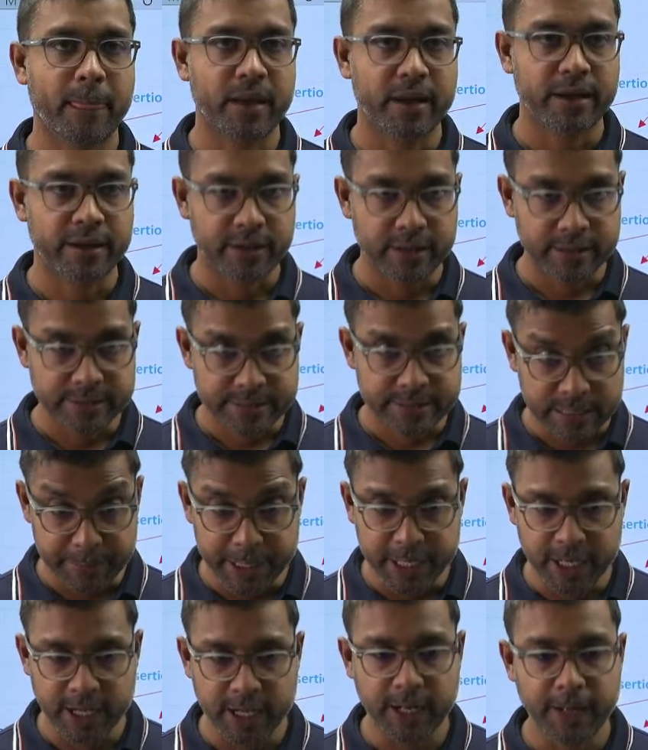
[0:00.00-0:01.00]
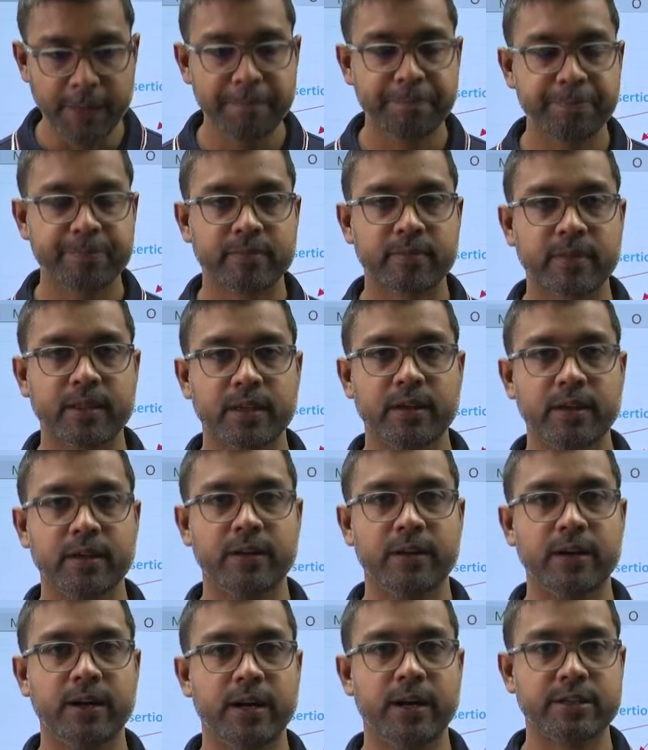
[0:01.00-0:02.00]
seminar
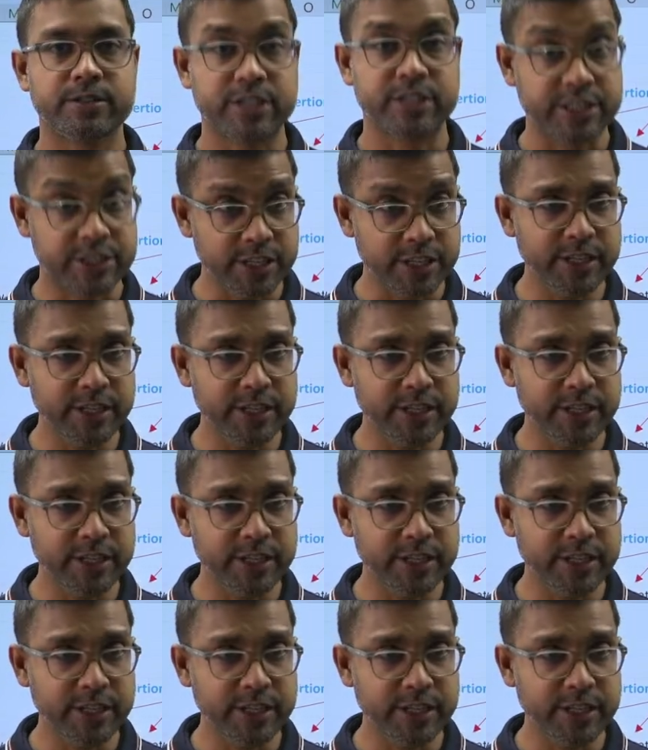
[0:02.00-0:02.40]
session,